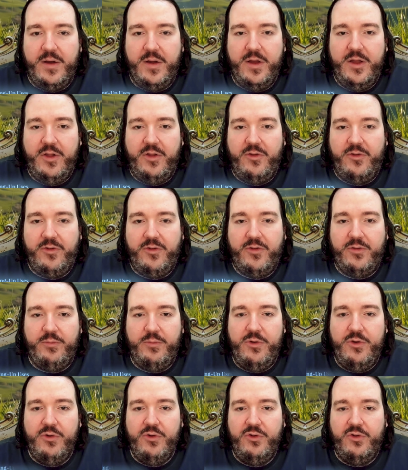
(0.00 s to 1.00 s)
it's
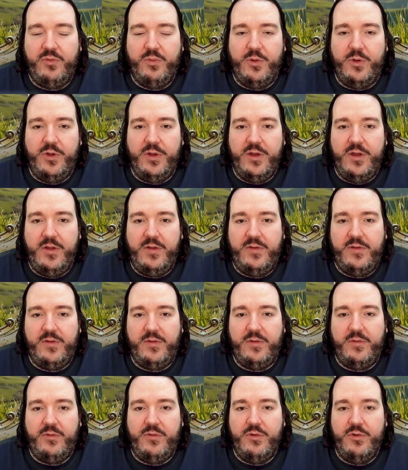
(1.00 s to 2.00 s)
useful,
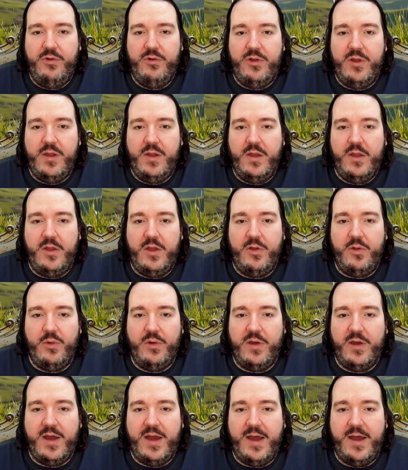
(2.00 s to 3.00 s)
it's good utility to
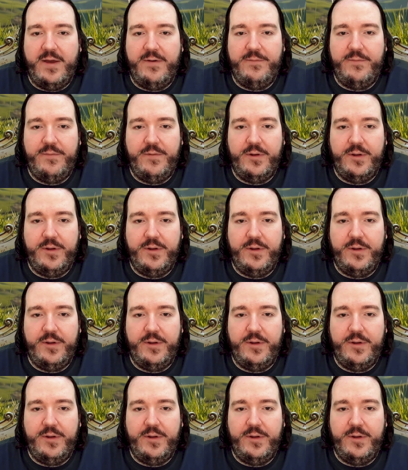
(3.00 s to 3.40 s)
have